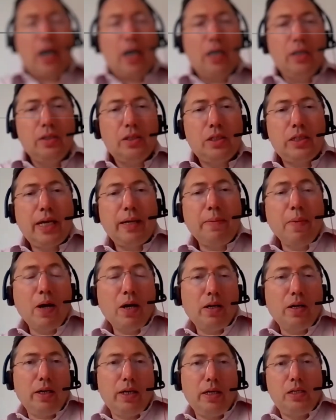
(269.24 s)

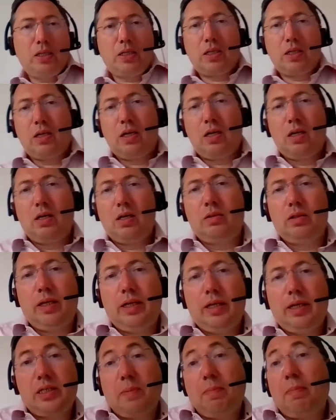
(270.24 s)
Sigma is
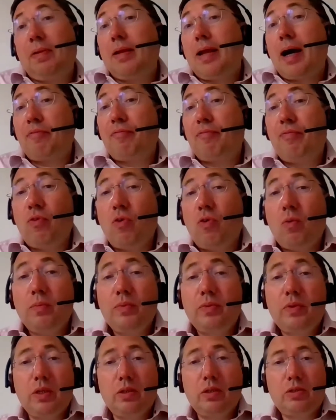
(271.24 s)
a platform
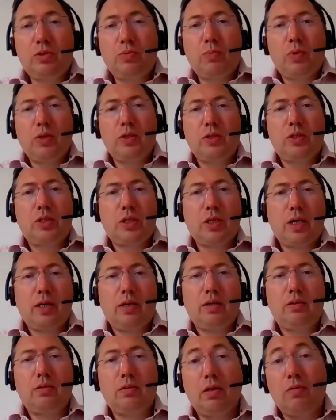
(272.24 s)
that was
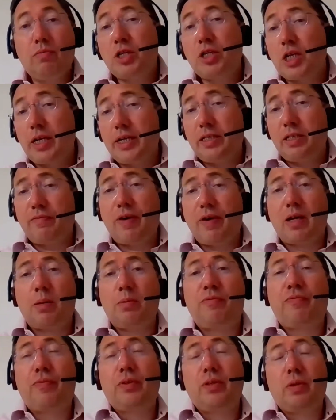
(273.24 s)
originally
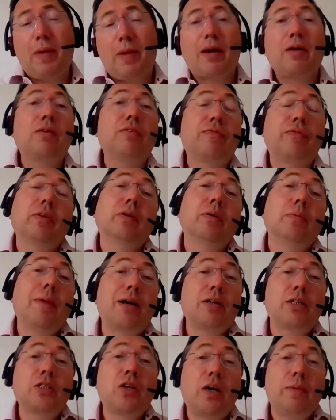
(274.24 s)
developed for the
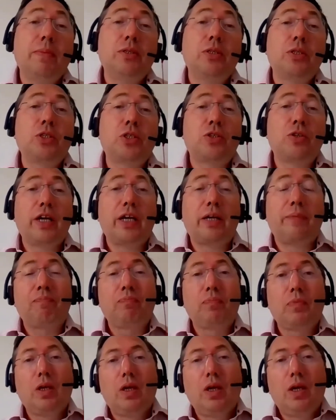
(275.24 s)
maritime industry,
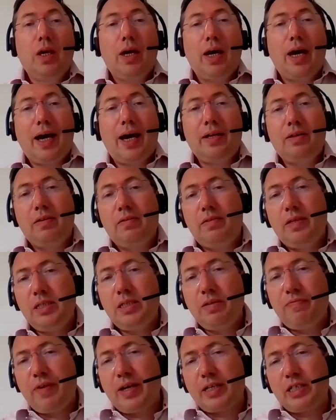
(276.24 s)
and this
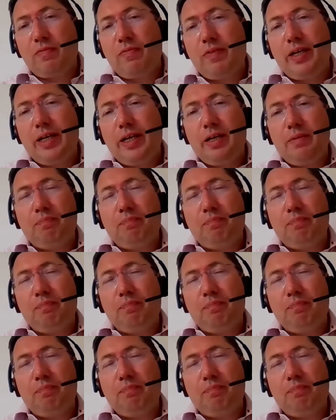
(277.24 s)
effectively